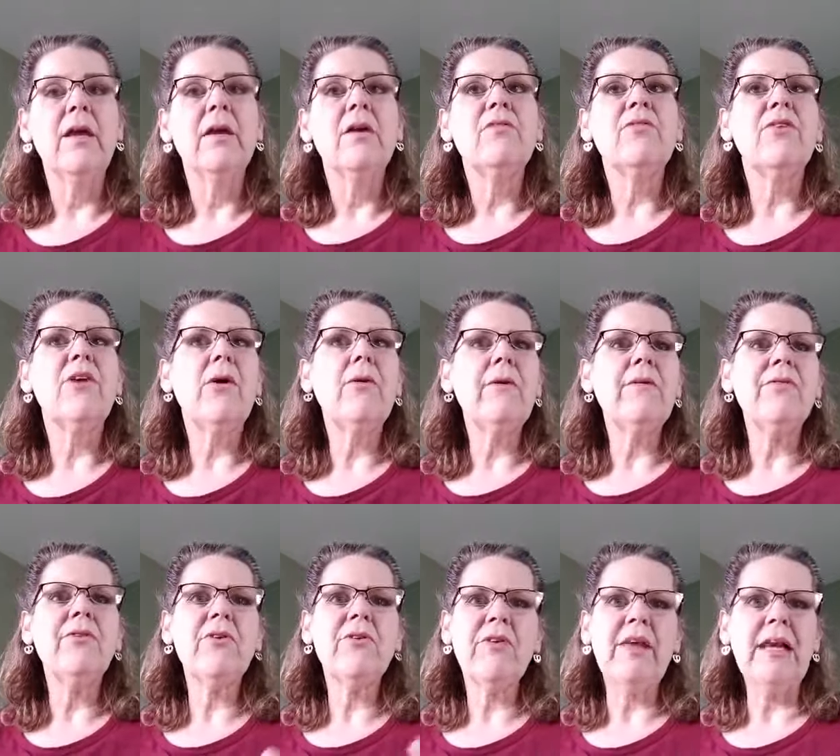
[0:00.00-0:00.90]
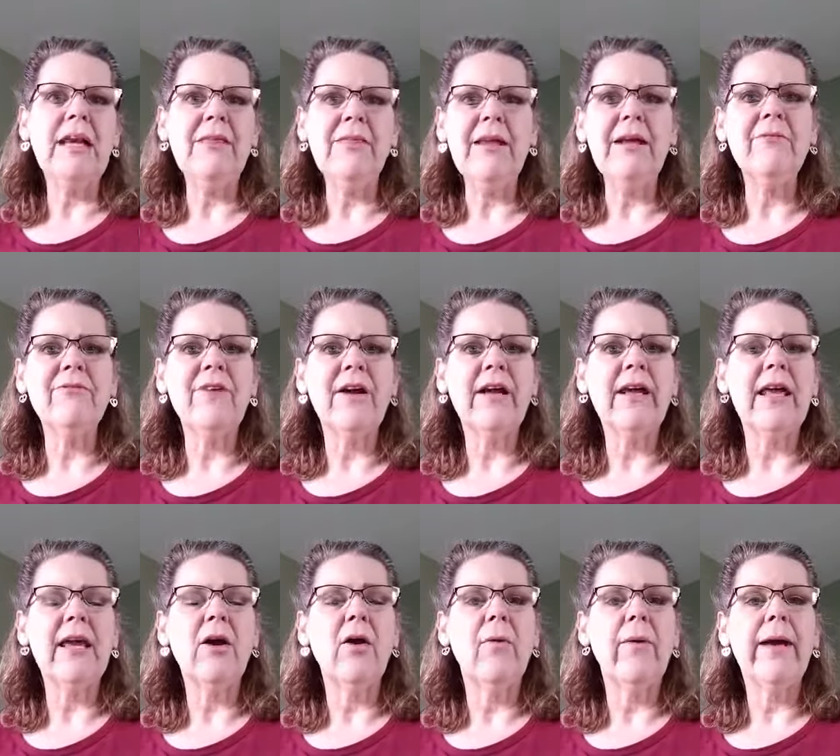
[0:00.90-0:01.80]
So if there's anything
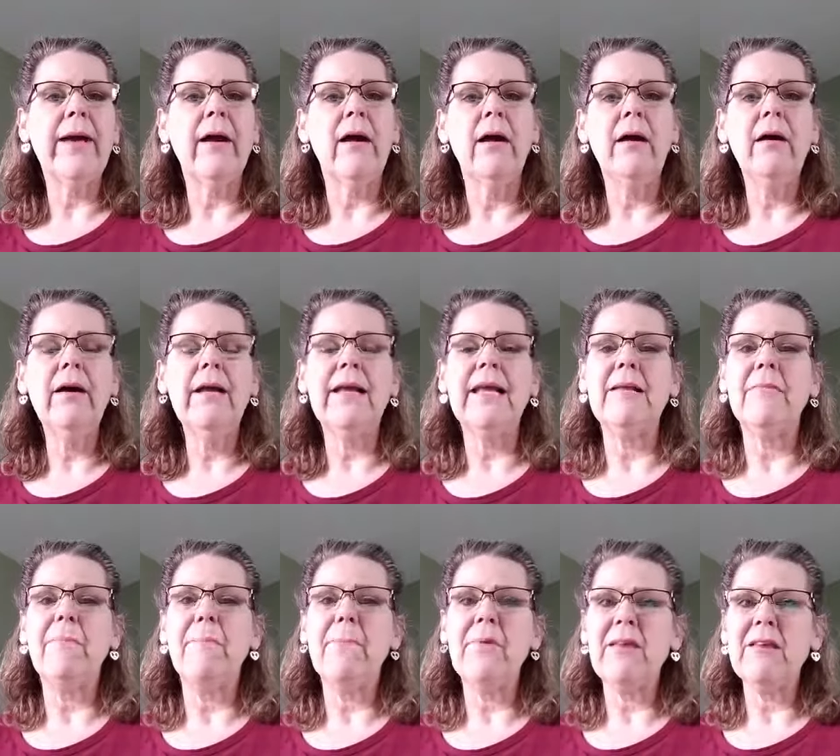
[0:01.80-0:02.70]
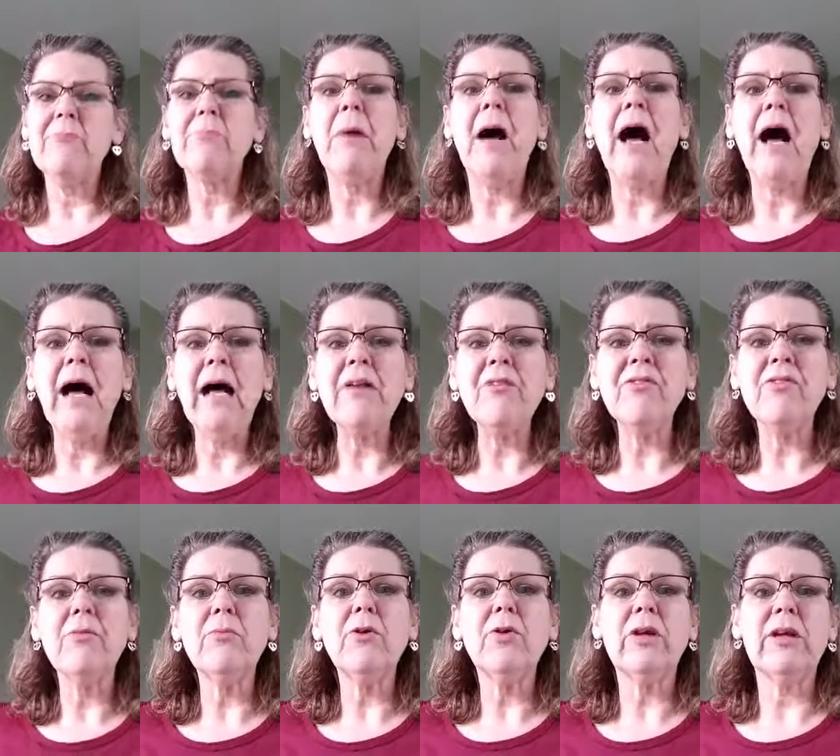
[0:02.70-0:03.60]
funky going on, it's
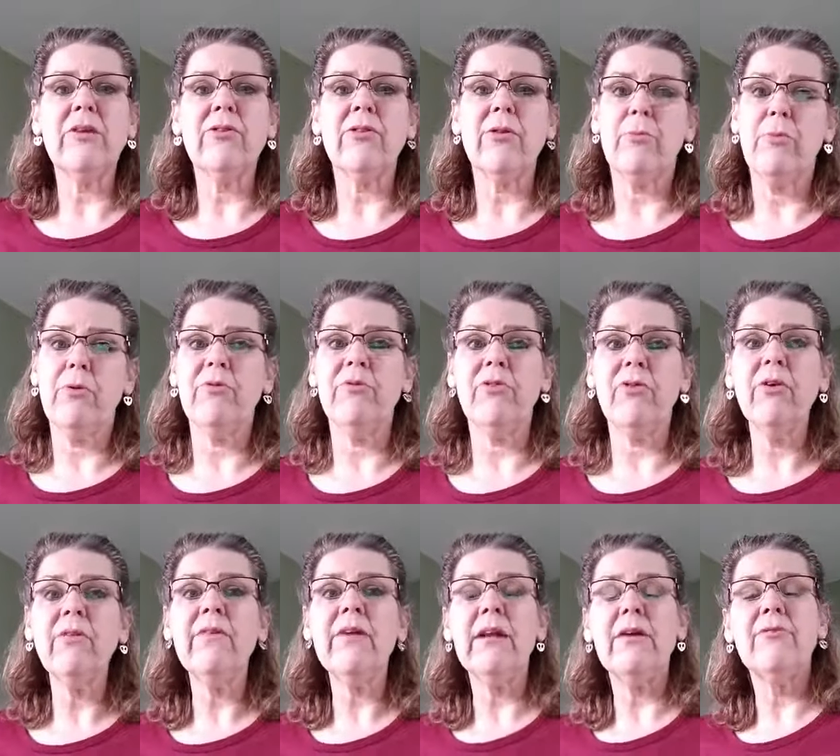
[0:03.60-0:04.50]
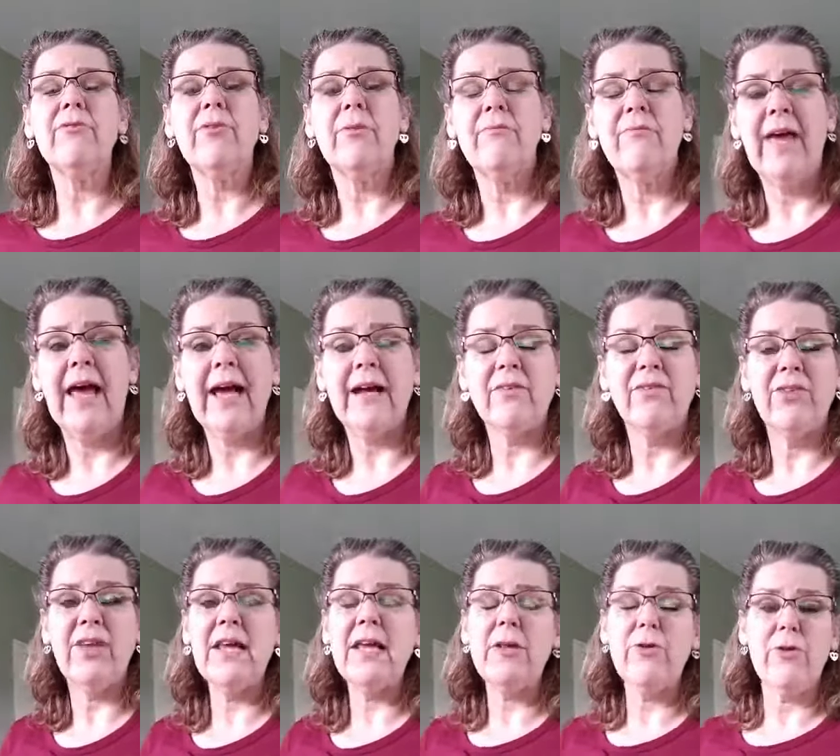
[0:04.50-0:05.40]
possible it's the preservative from
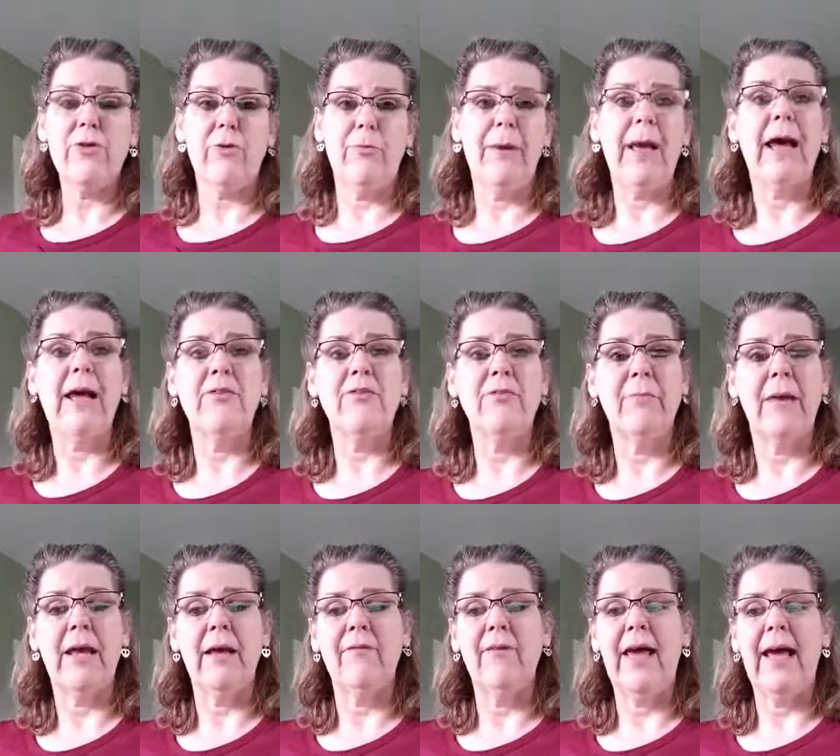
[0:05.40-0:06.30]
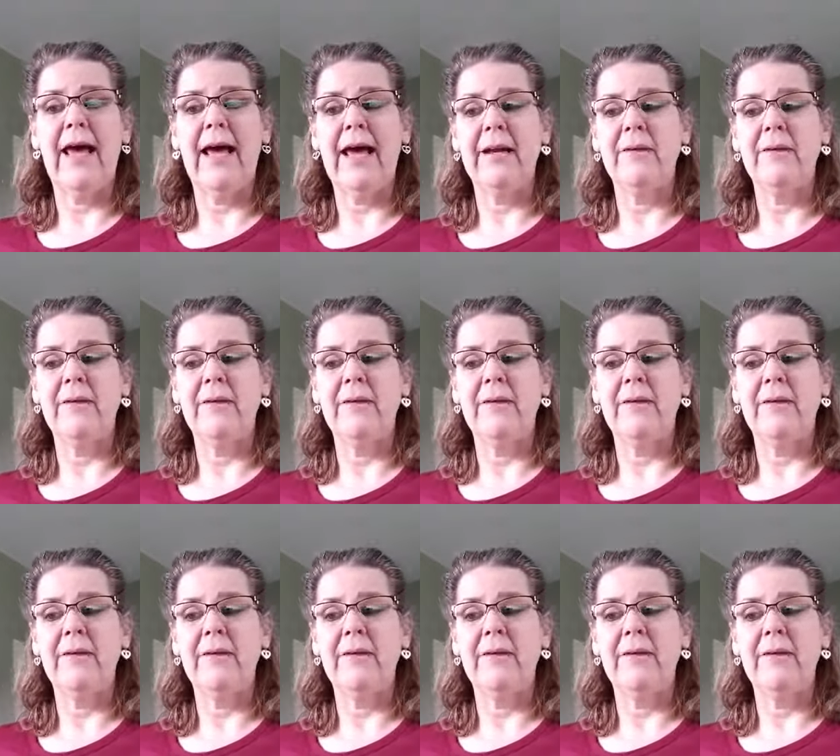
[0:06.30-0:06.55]
vaccines your pets may have had.